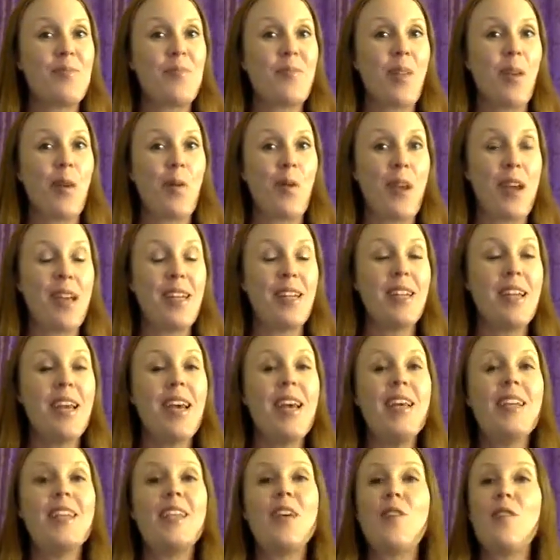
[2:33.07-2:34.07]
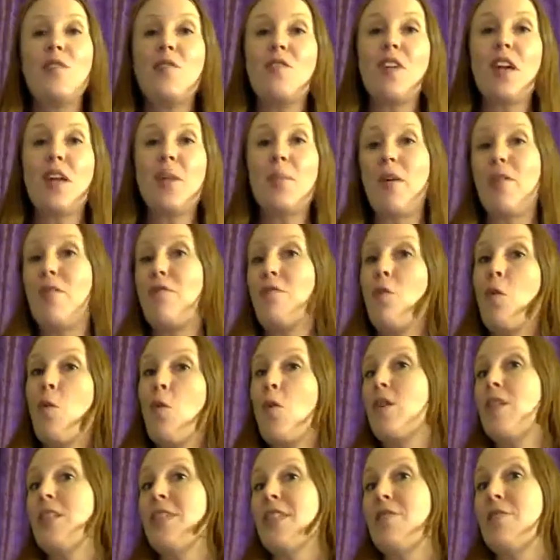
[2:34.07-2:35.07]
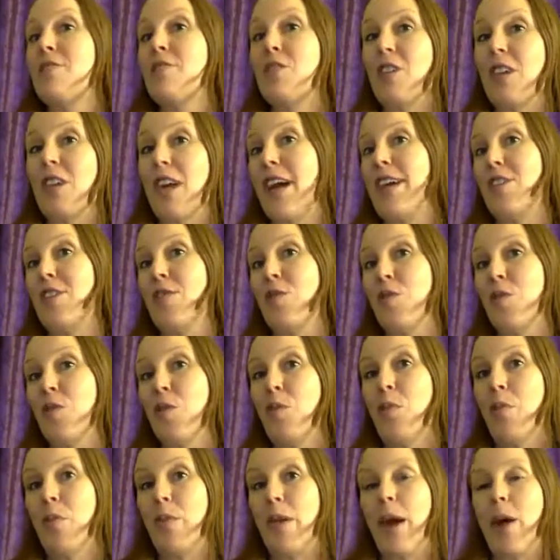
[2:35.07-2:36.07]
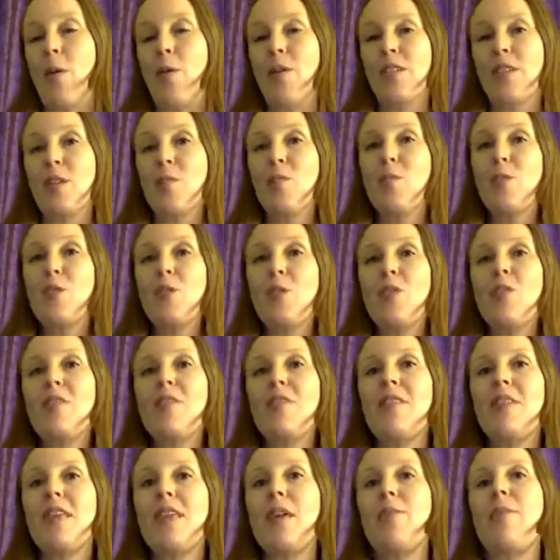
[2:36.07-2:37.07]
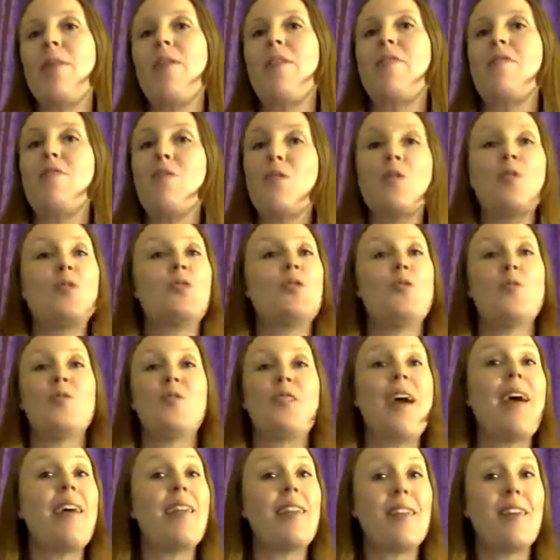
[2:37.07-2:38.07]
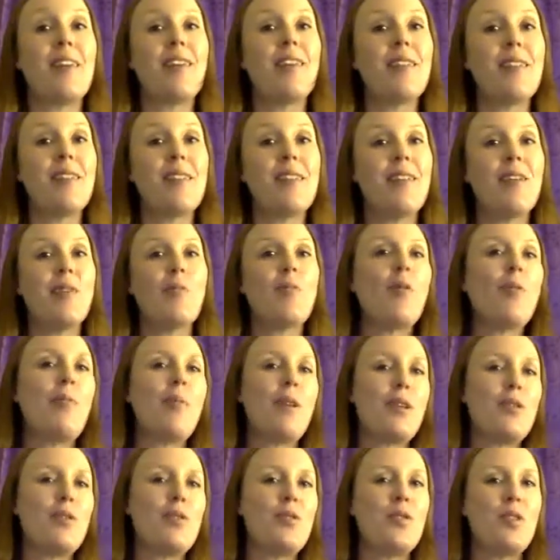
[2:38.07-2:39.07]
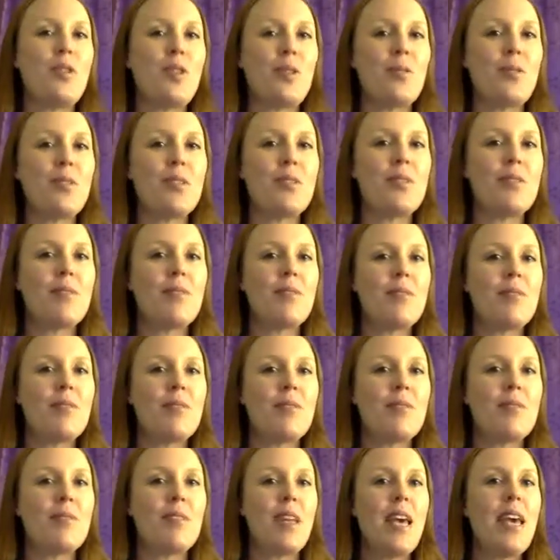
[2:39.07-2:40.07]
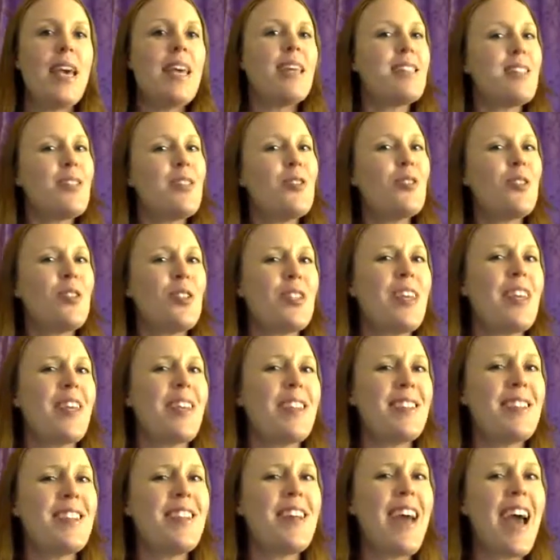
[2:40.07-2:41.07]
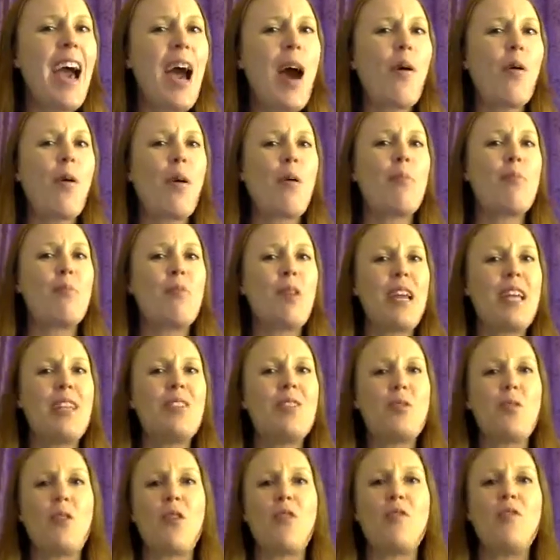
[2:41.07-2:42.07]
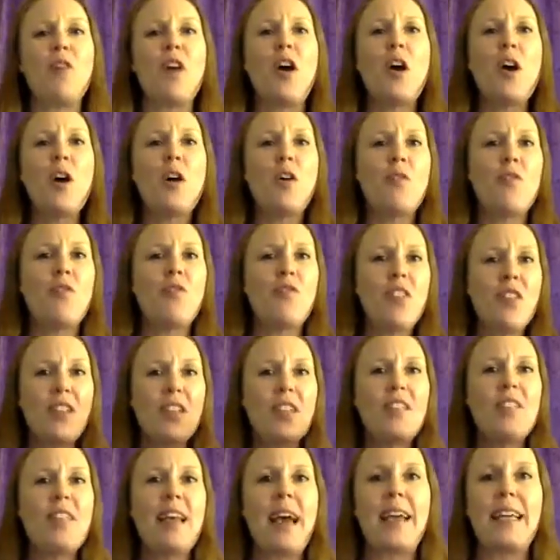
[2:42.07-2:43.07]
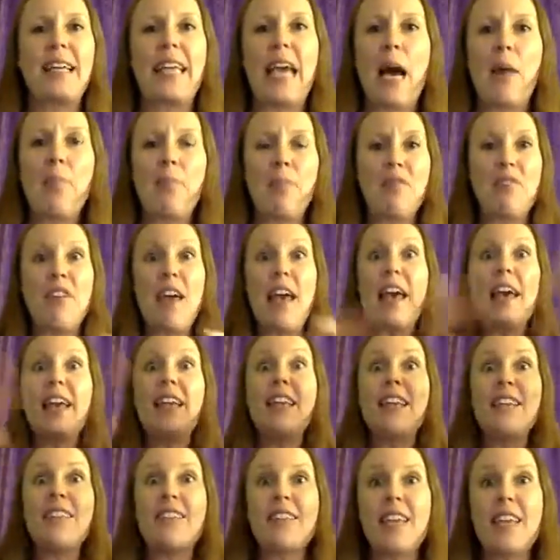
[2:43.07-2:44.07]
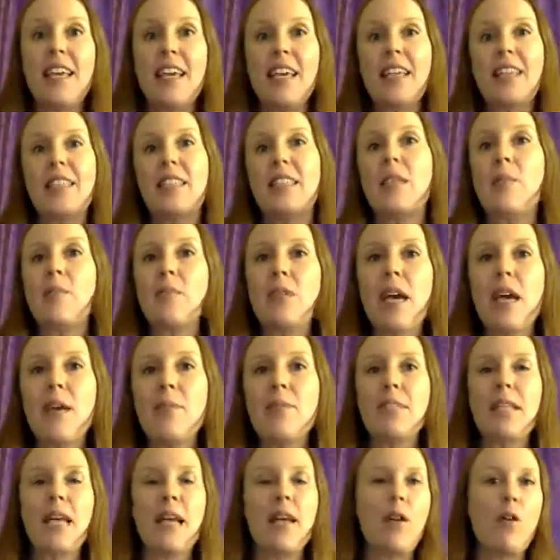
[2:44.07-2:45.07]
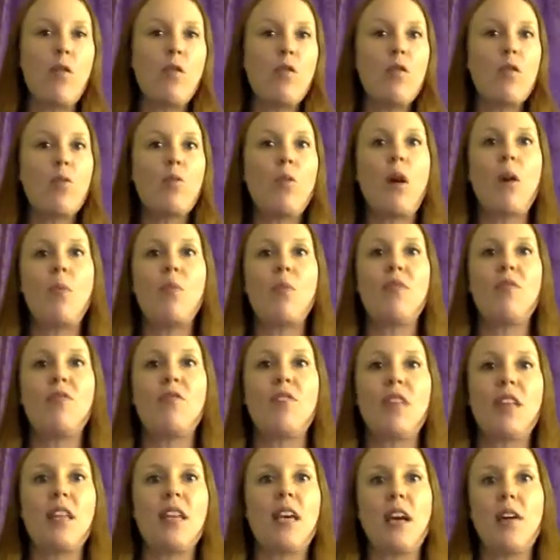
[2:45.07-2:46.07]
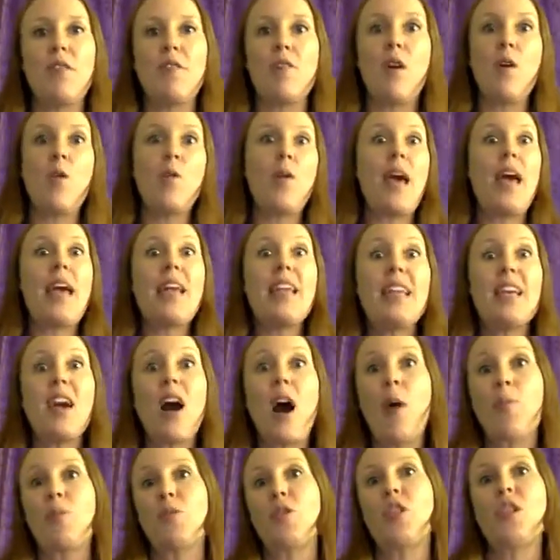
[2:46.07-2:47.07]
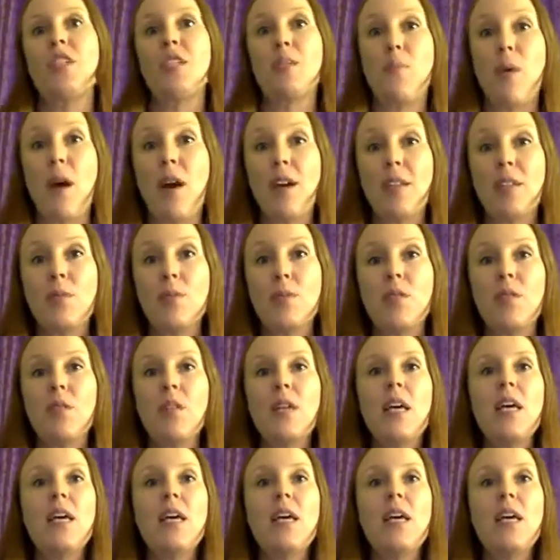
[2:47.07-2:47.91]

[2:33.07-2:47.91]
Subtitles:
All right, now you've thought about 4 different kinds of superpowers. I want you to think about, if you could choose any, what might you choose? It's interesting, isn't it, how our brains sort of fill in that gap of anything, and sometimes that overwhelming feeling of, oh, any option is possible,